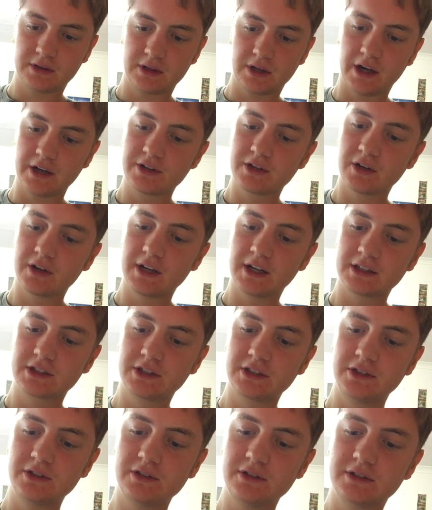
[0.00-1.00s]
I don't
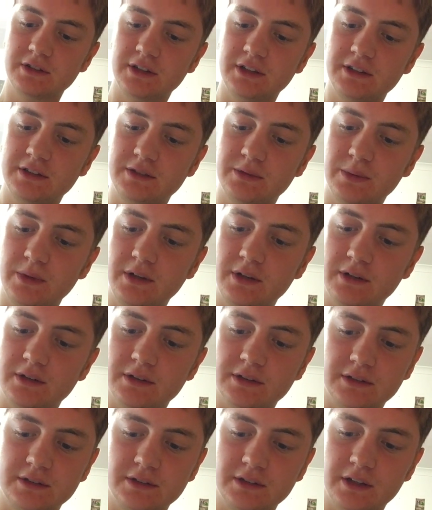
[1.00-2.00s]
actually use any
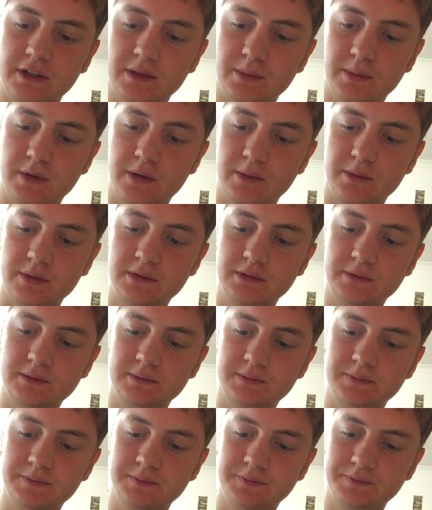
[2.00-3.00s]
sweeteners at the moment.
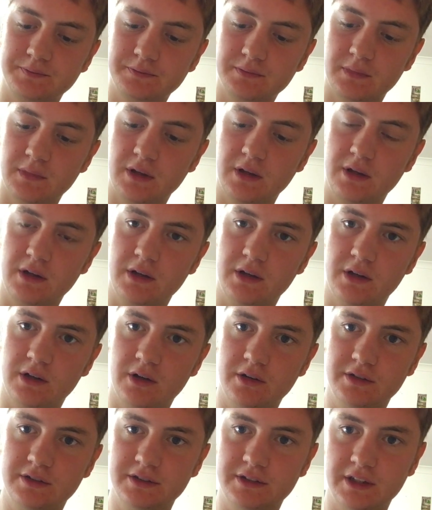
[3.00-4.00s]

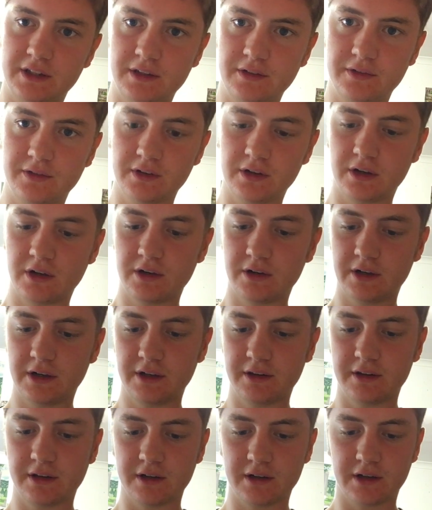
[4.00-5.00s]
No stevia or
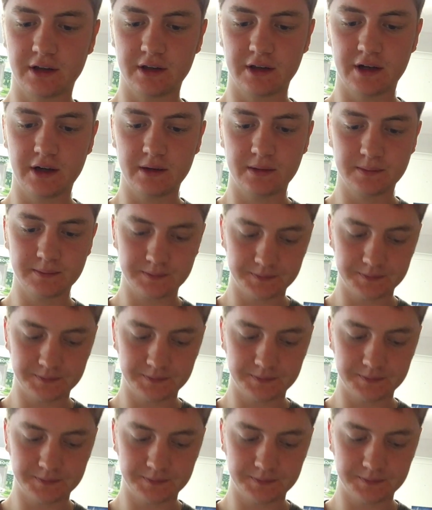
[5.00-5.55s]
anything like that.